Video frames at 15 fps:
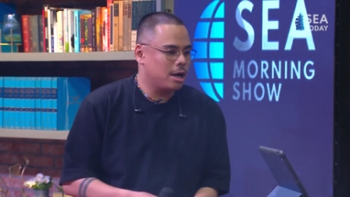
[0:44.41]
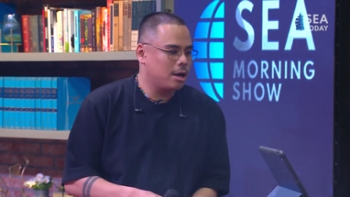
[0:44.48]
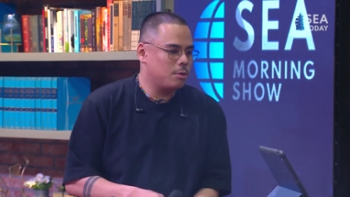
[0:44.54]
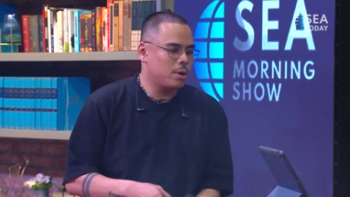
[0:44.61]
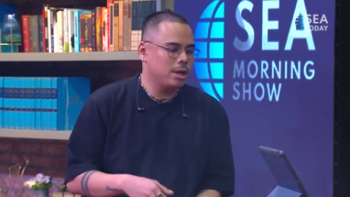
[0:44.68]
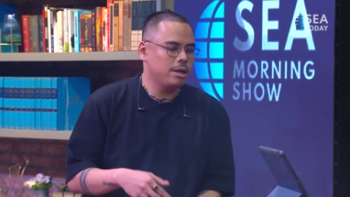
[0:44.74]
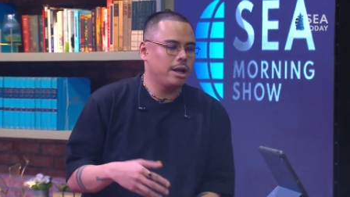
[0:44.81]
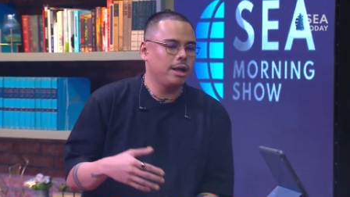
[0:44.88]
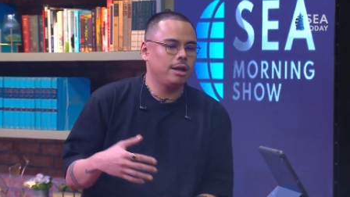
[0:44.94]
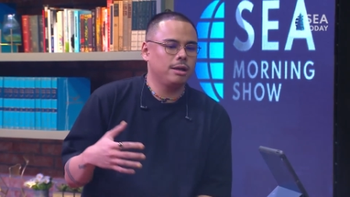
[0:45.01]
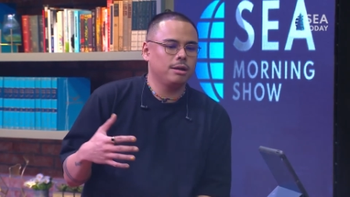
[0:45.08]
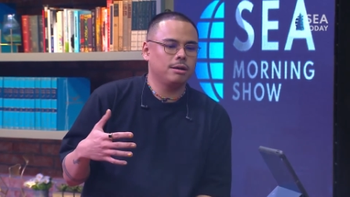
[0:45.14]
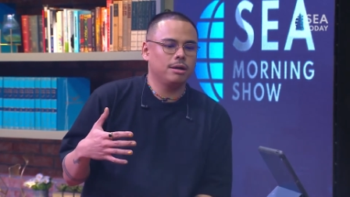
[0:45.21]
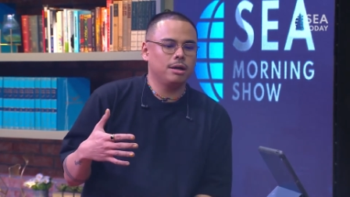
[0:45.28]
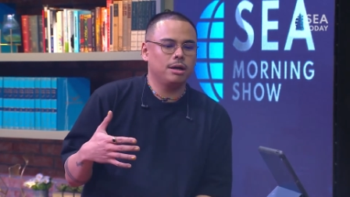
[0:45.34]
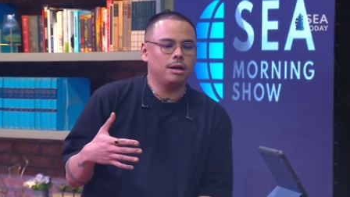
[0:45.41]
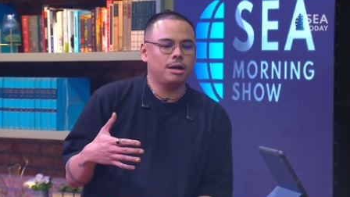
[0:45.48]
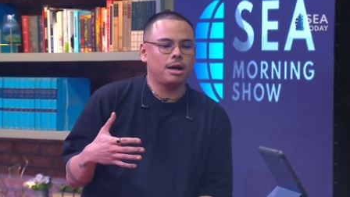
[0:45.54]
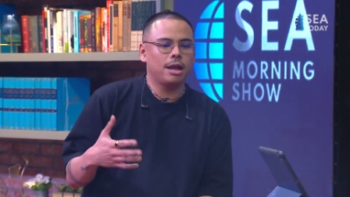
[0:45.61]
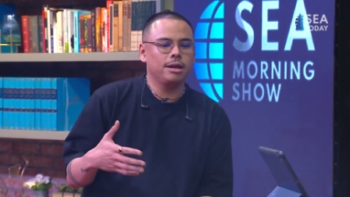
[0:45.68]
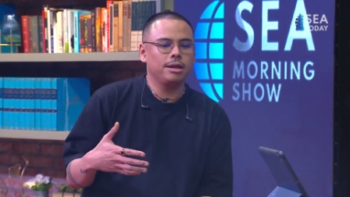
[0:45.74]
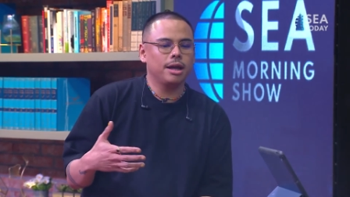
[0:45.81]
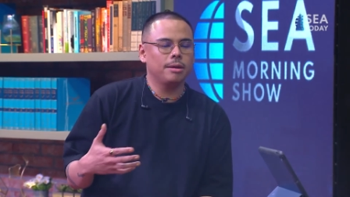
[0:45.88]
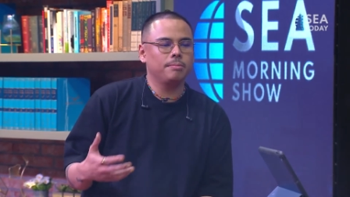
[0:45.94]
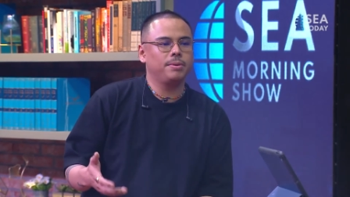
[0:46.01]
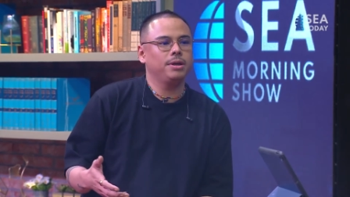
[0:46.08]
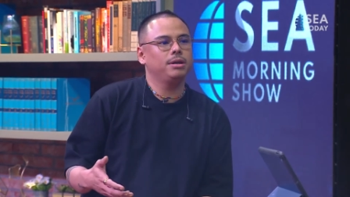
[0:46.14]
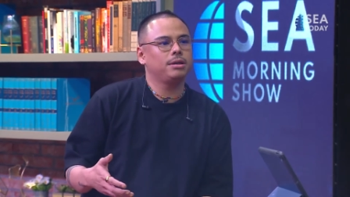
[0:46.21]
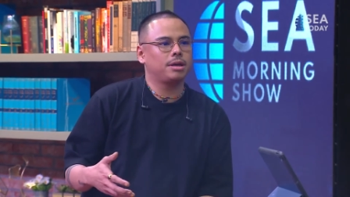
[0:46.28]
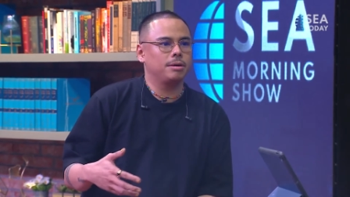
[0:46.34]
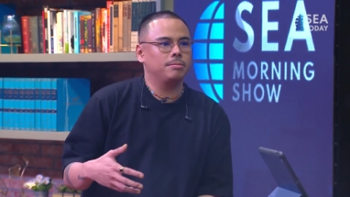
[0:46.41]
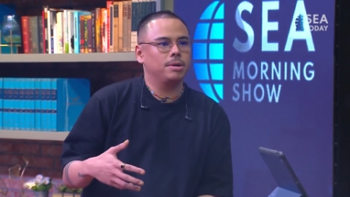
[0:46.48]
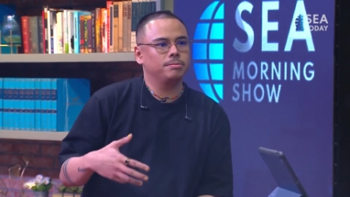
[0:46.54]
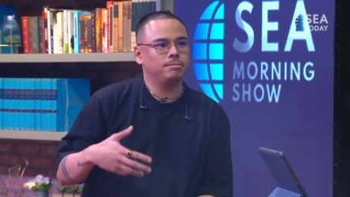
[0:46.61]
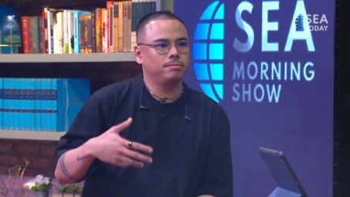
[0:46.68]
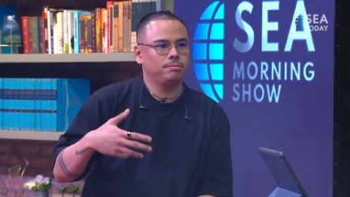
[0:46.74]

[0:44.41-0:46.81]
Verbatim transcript: one day Randy MP came up